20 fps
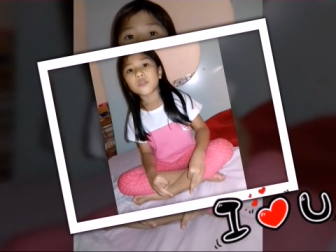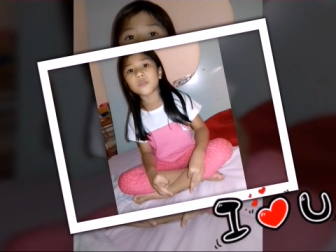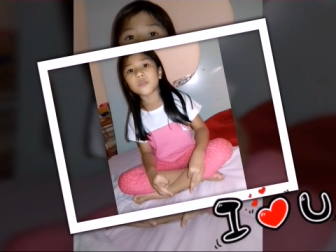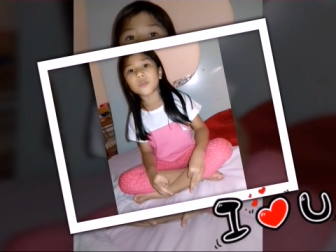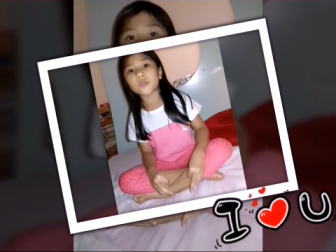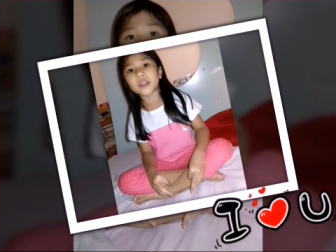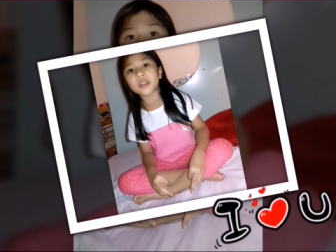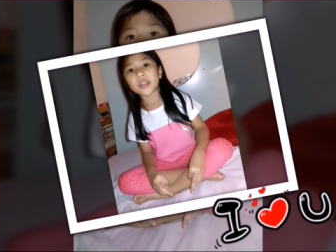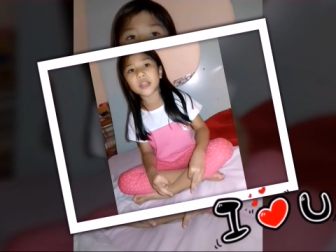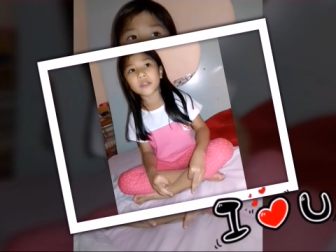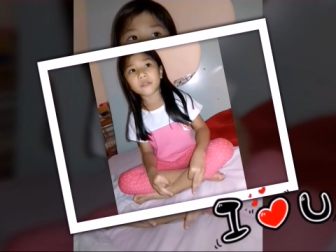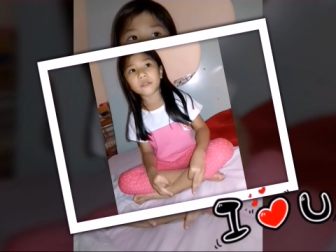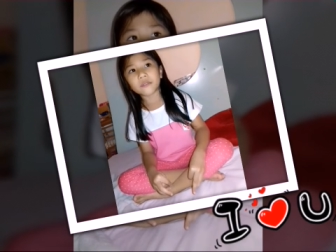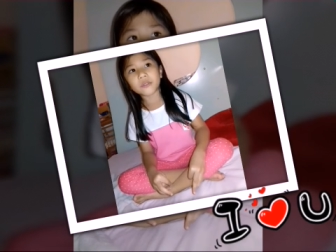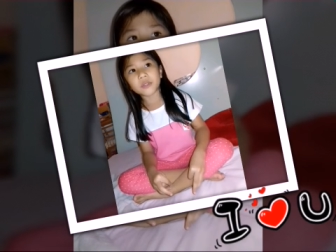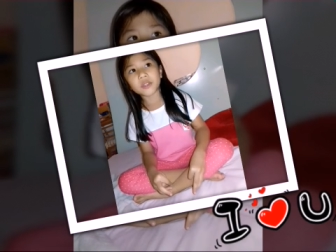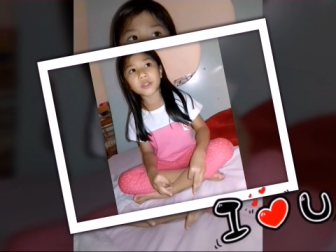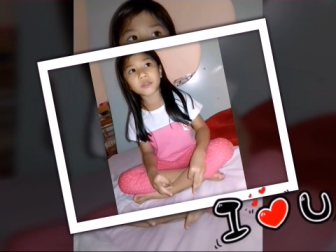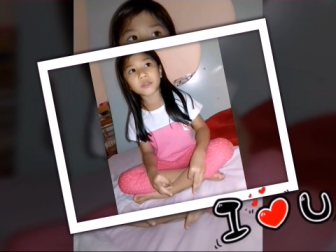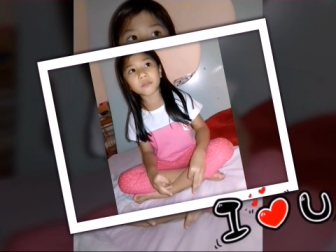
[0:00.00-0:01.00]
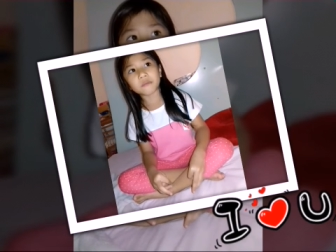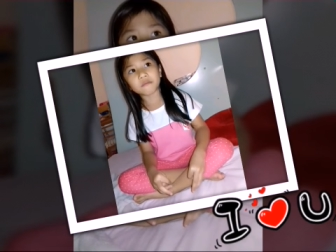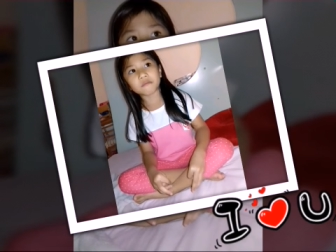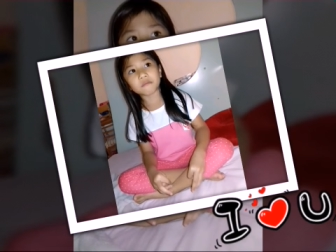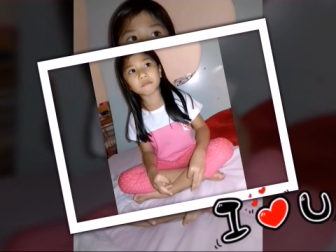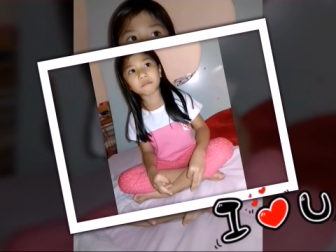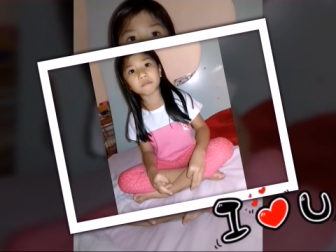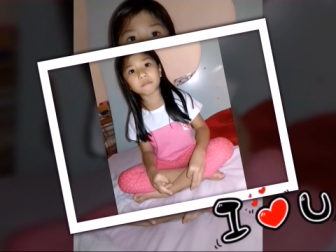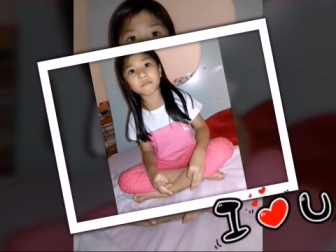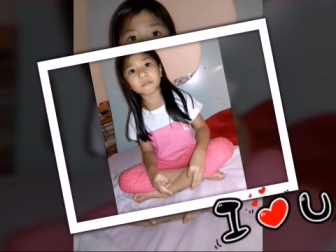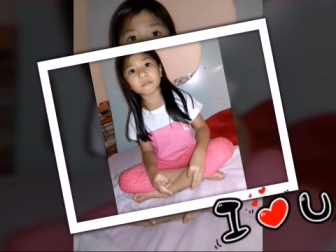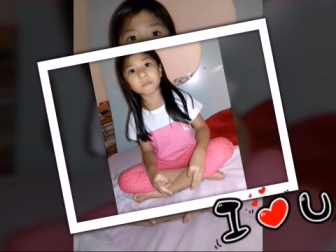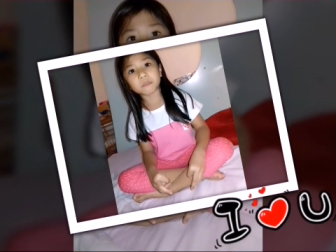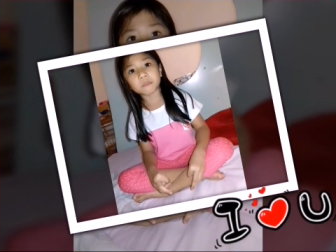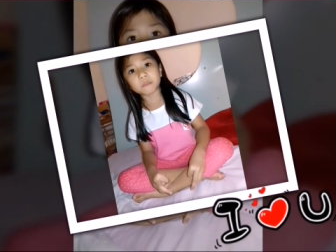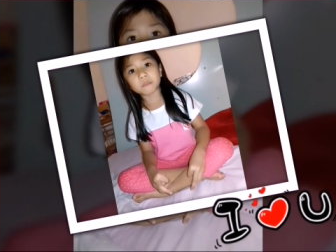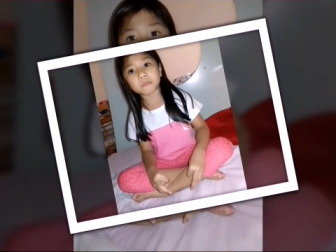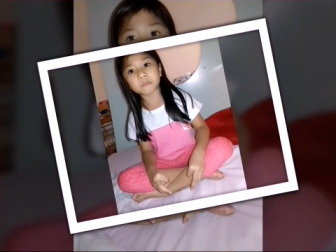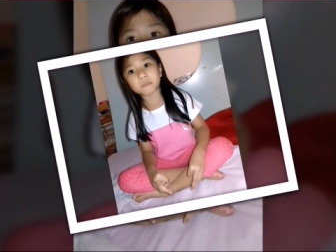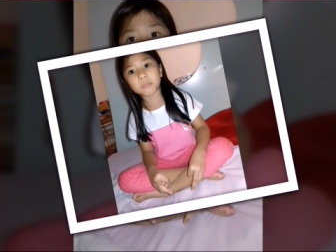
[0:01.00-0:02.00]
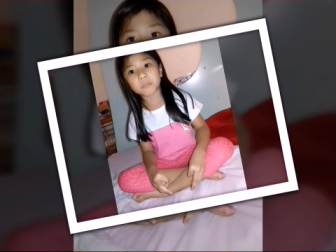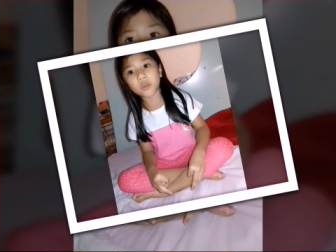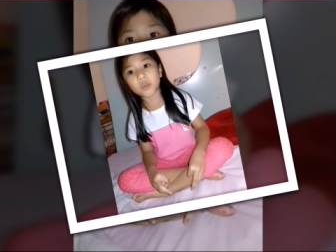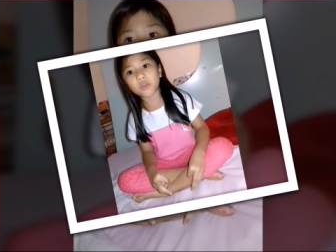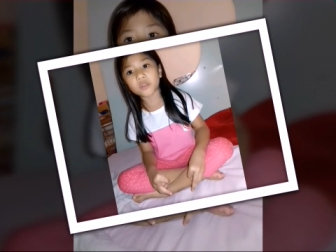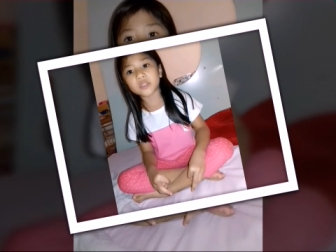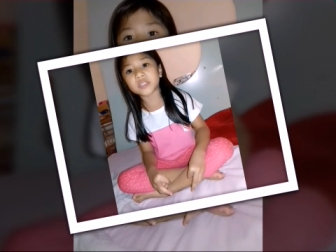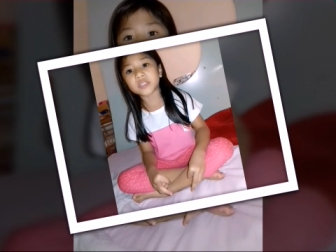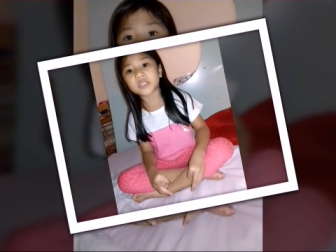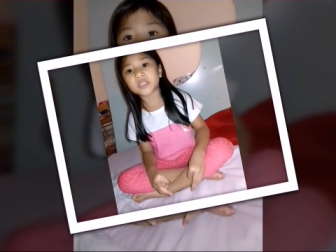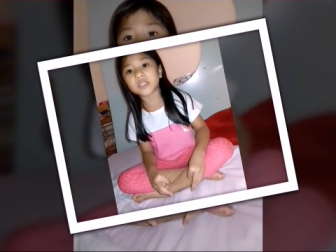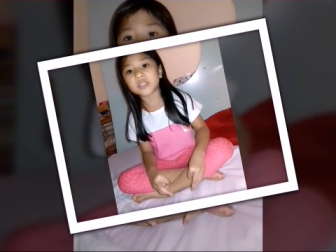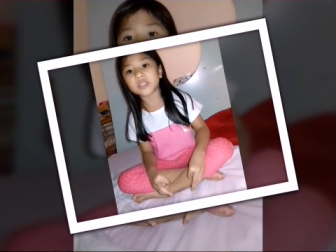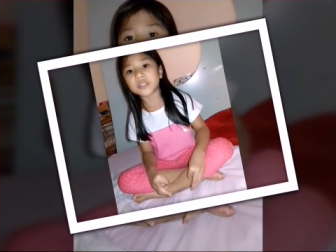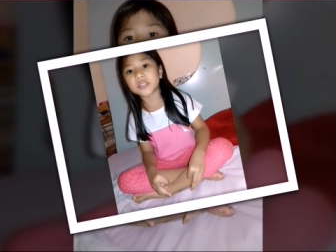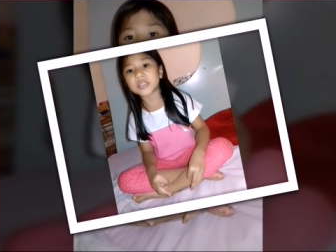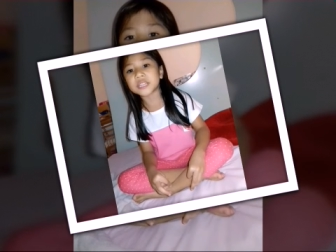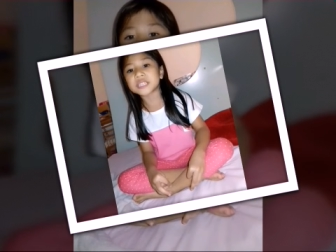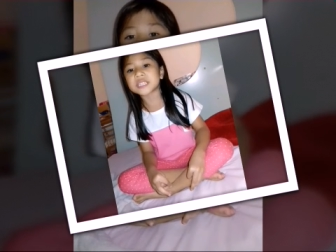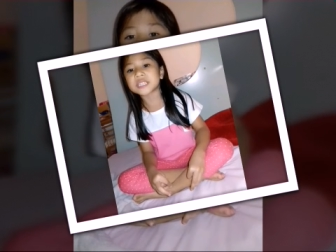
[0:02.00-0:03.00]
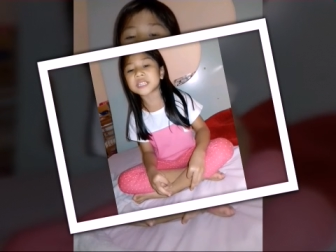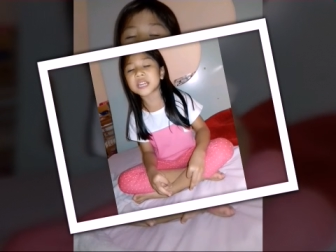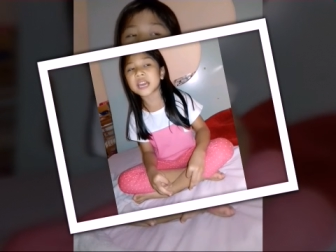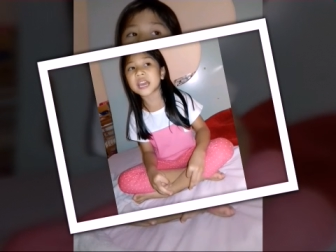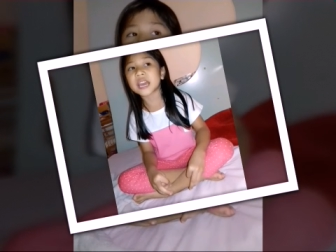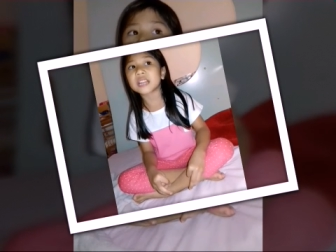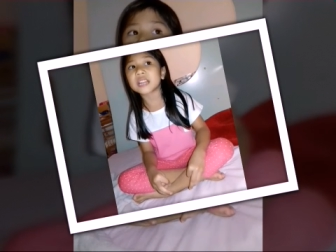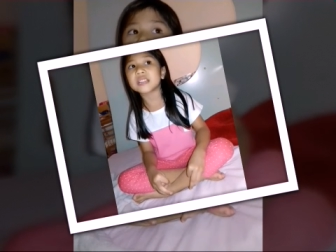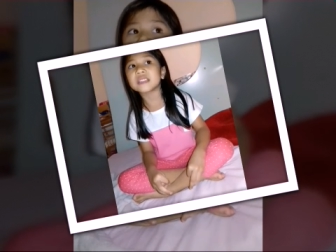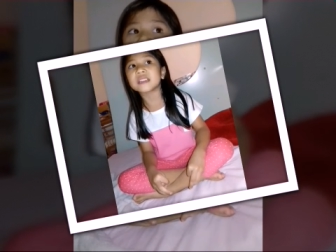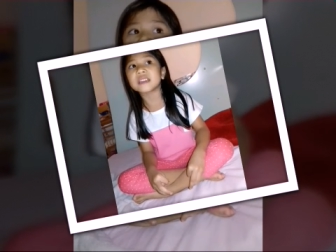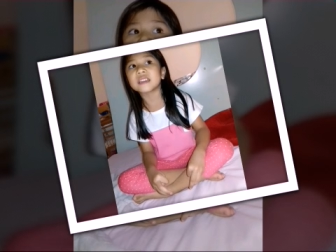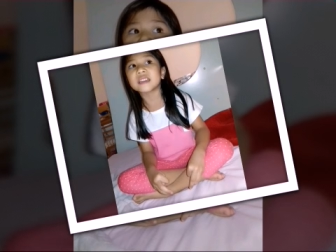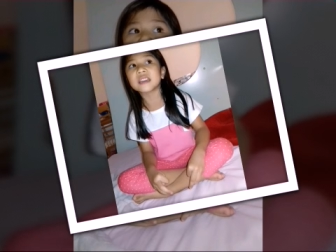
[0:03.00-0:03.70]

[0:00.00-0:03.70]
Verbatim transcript: when every um, um, pony listened,